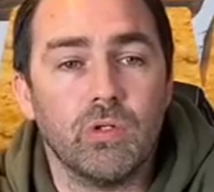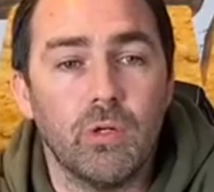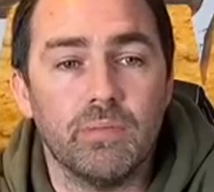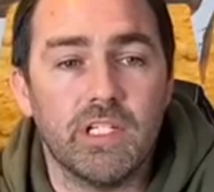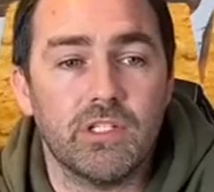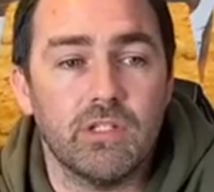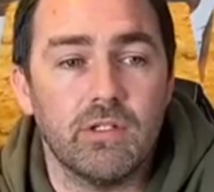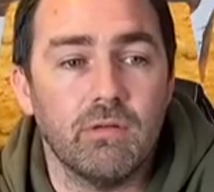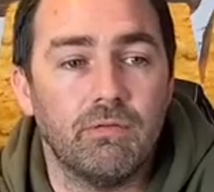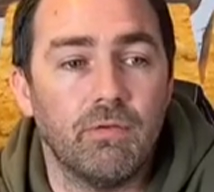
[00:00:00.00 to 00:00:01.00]

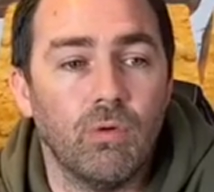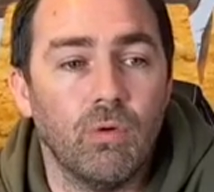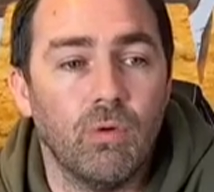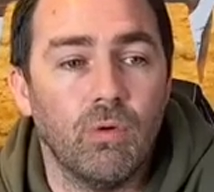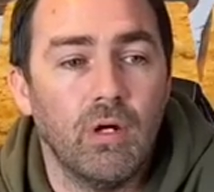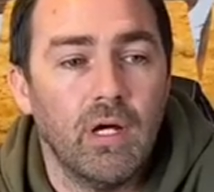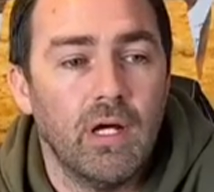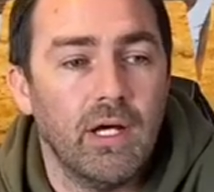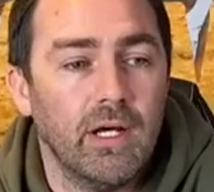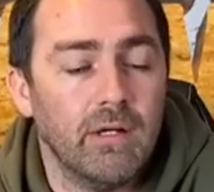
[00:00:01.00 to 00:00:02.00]
competition for
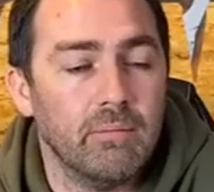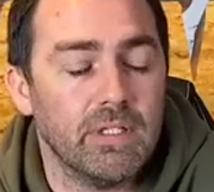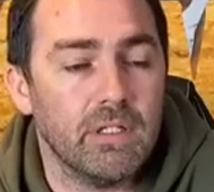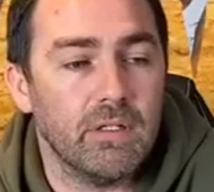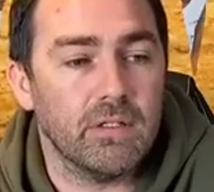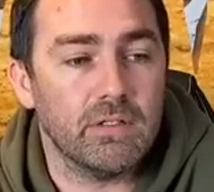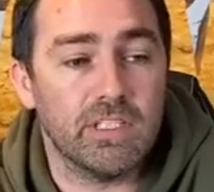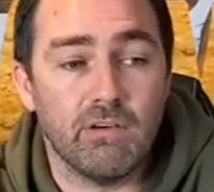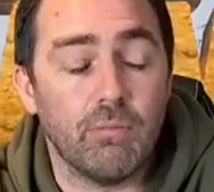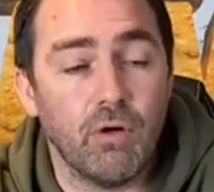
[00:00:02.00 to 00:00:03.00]

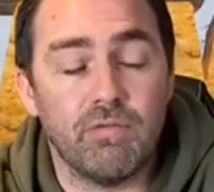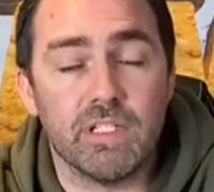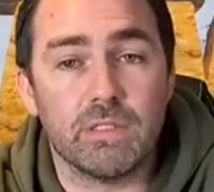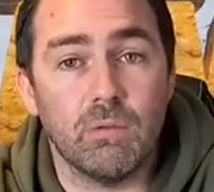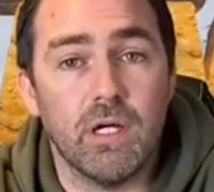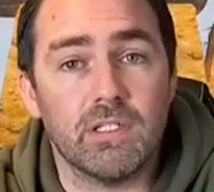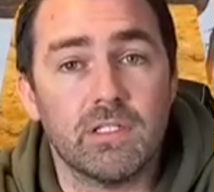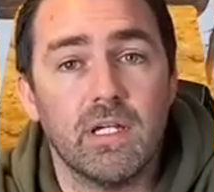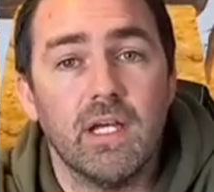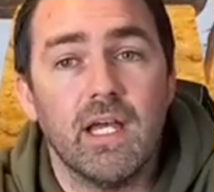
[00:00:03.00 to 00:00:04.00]
Zero Profit to
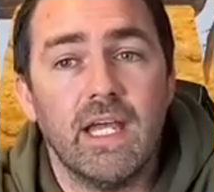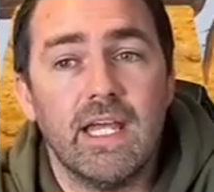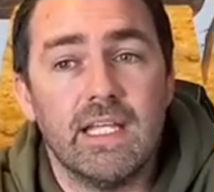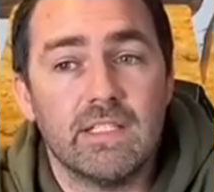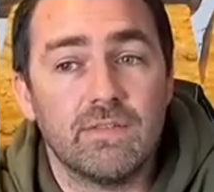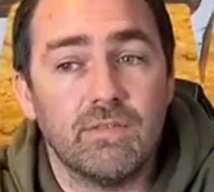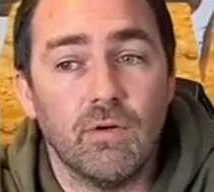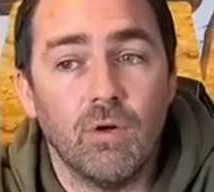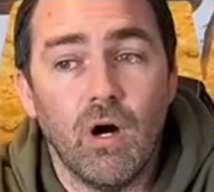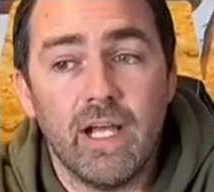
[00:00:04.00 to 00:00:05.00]
Us is
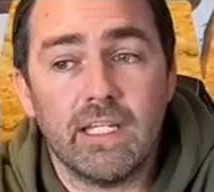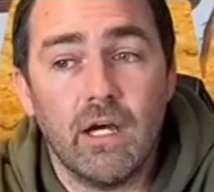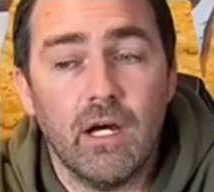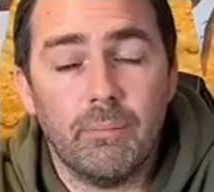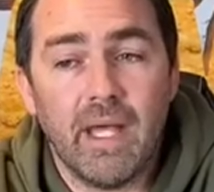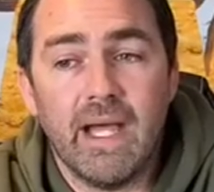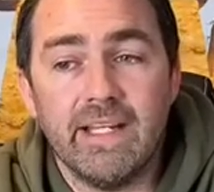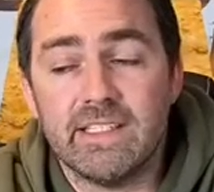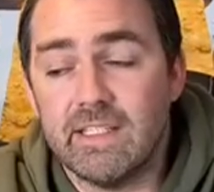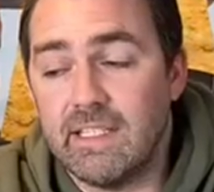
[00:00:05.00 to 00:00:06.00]
for ICARP, and
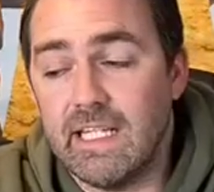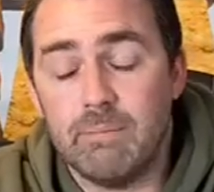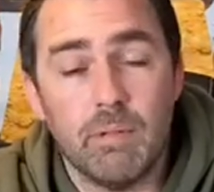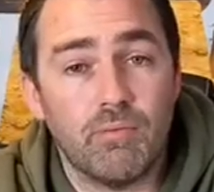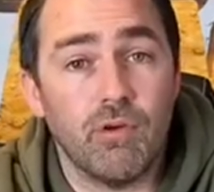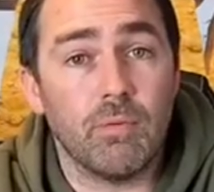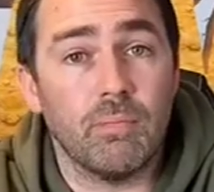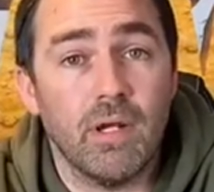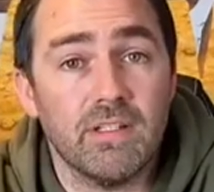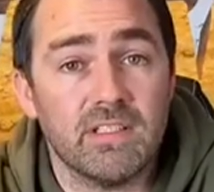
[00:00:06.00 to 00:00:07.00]
it's a Deeper Pro
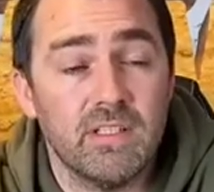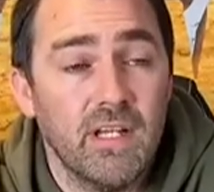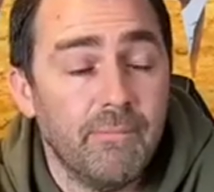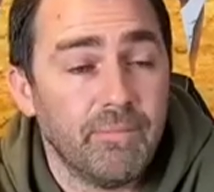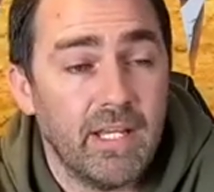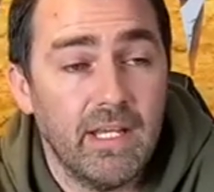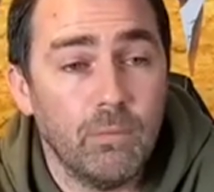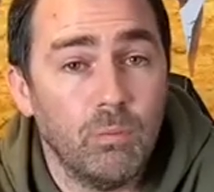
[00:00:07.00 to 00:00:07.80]
Plus. It